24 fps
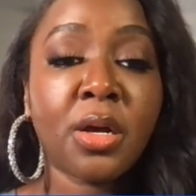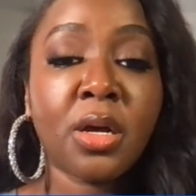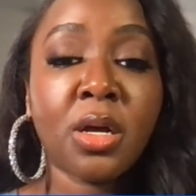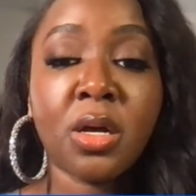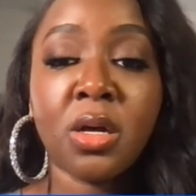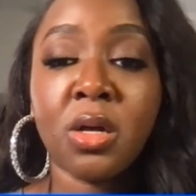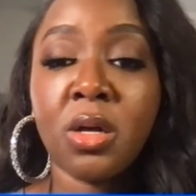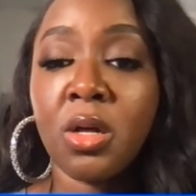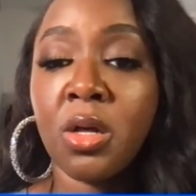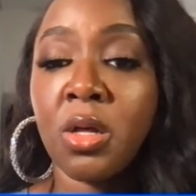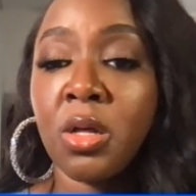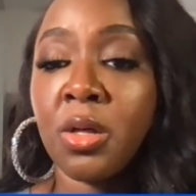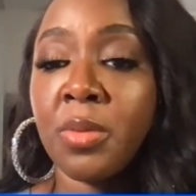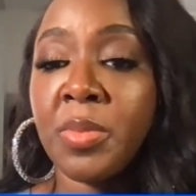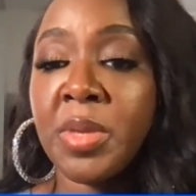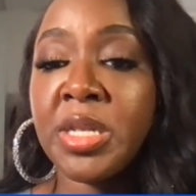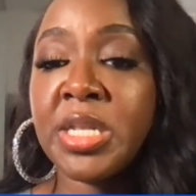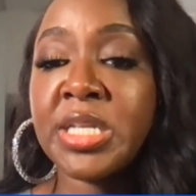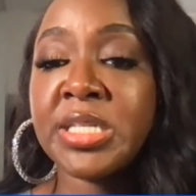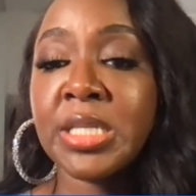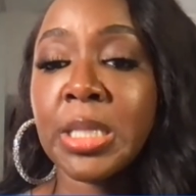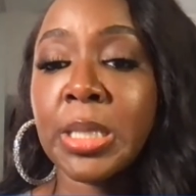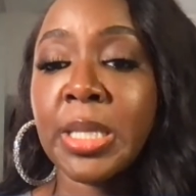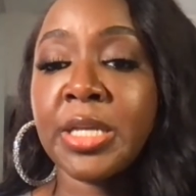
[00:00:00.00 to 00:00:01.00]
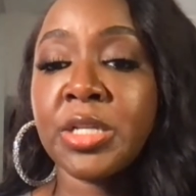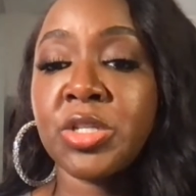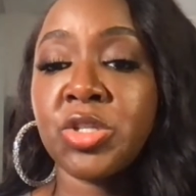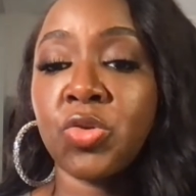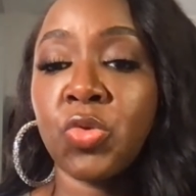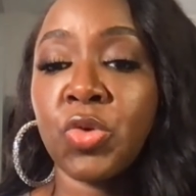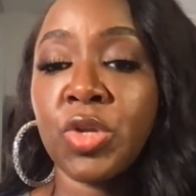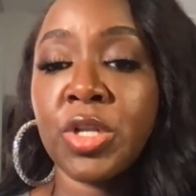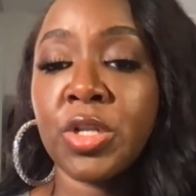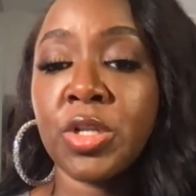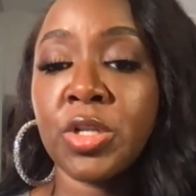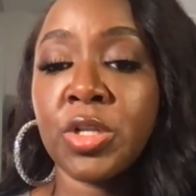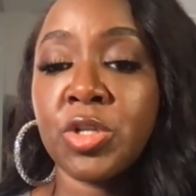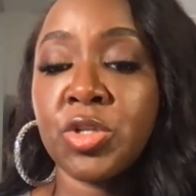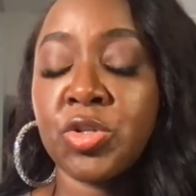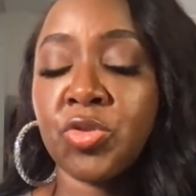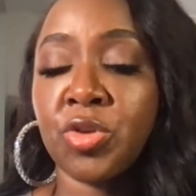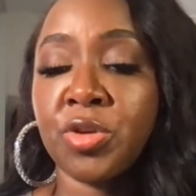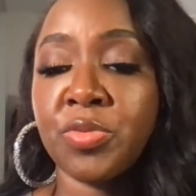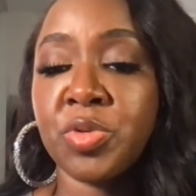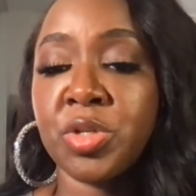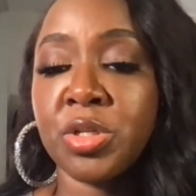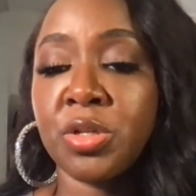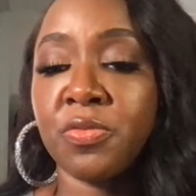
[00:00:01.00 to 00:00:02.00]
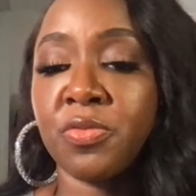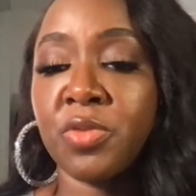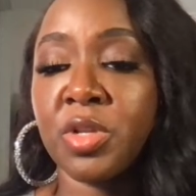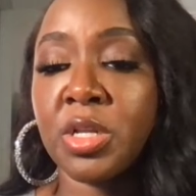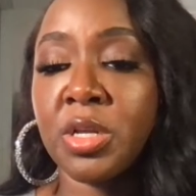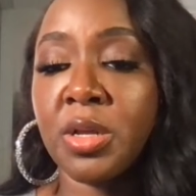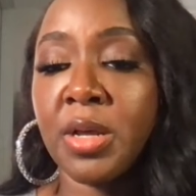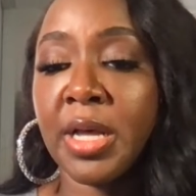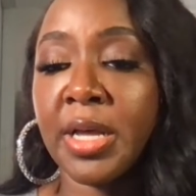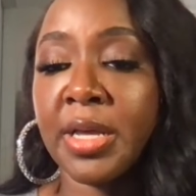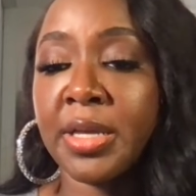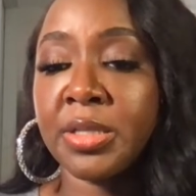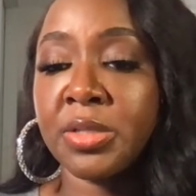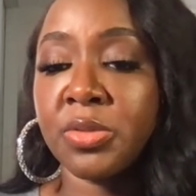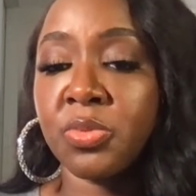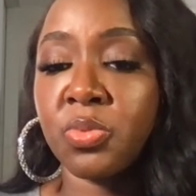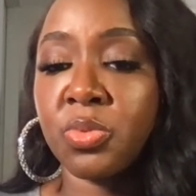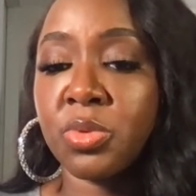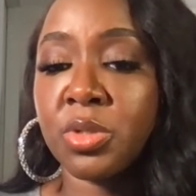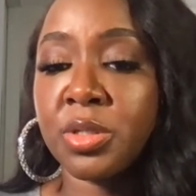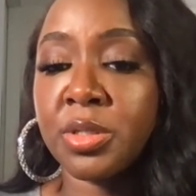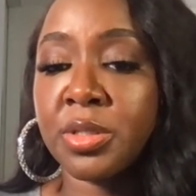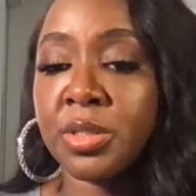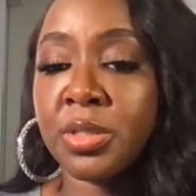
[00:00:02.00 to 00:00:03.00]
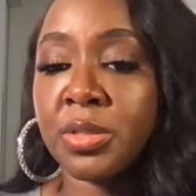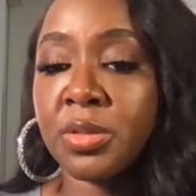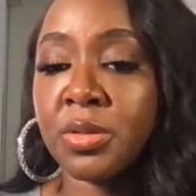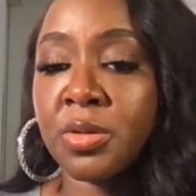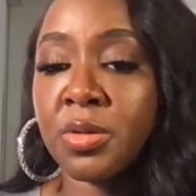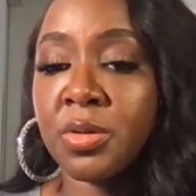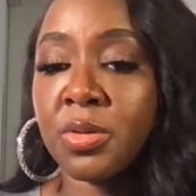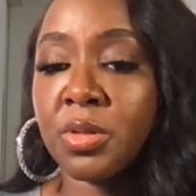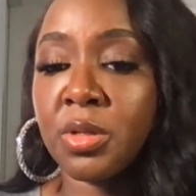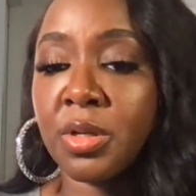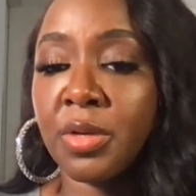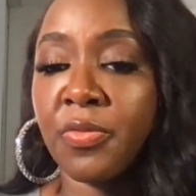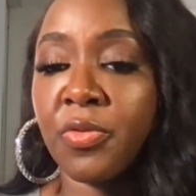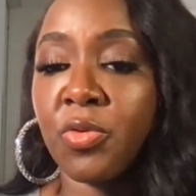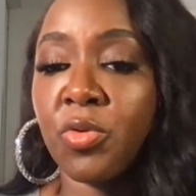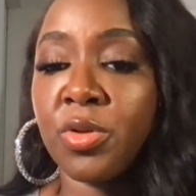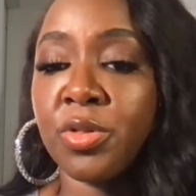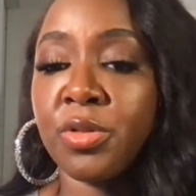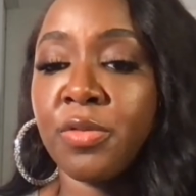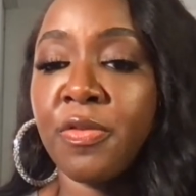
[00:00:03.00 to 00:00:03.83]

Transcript: Um, and there's a link to it in the description if any guys were looking for it.